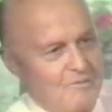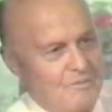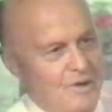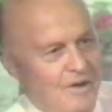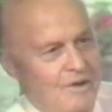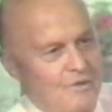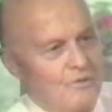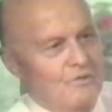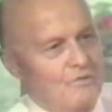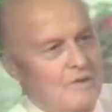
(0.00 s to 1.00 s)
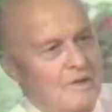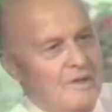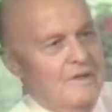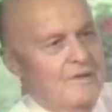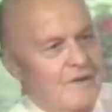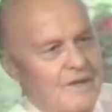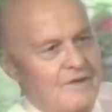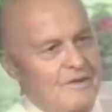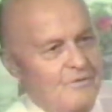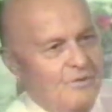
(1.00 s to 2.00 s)
Well, then came Bill
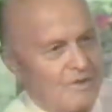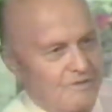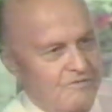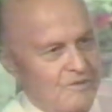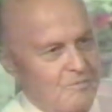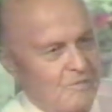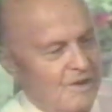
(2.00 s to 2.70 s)
Sredenchek.